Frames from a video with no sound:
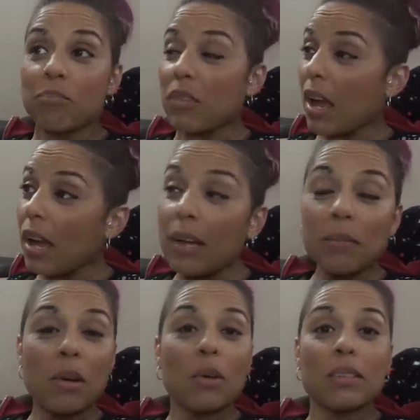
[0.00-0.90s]
I
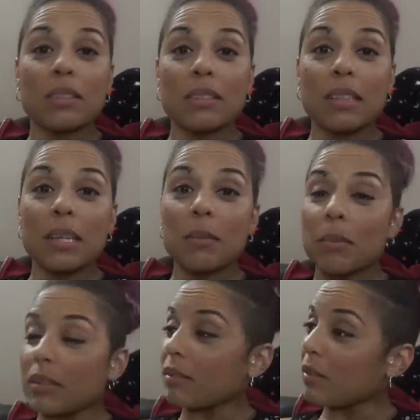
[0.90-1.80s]
am going to sleep,
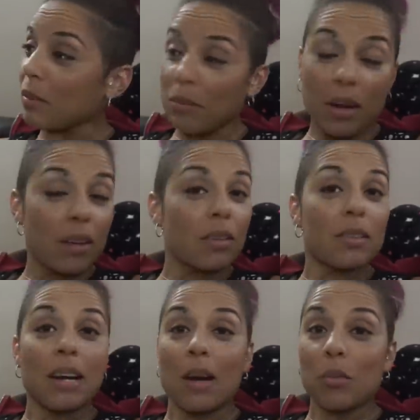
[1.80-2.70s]
and tomorrow
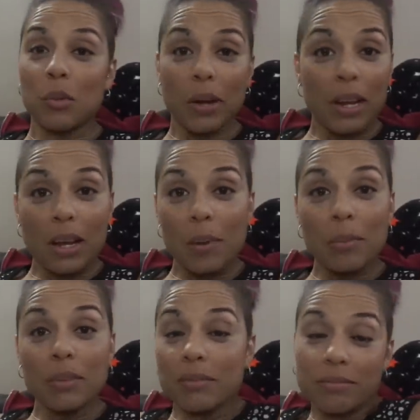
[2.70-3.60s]
I will wake up
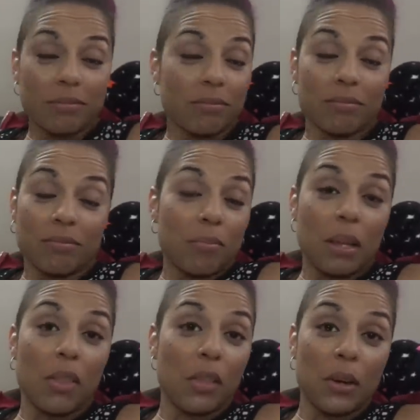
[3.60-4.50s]
and
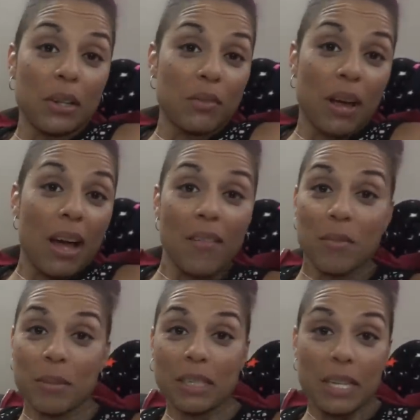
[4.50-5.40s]
be 35
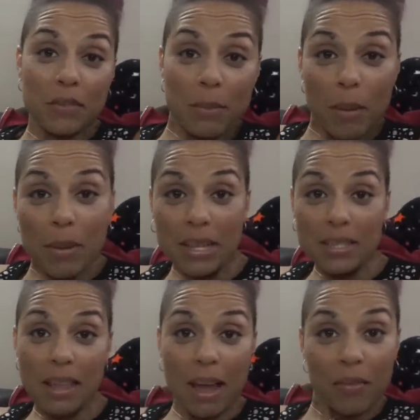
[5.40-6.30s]
and be living my
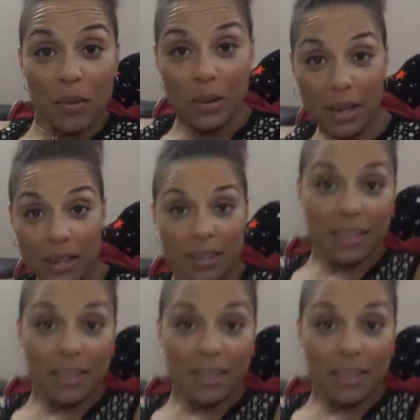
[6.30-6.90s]
best life, okay?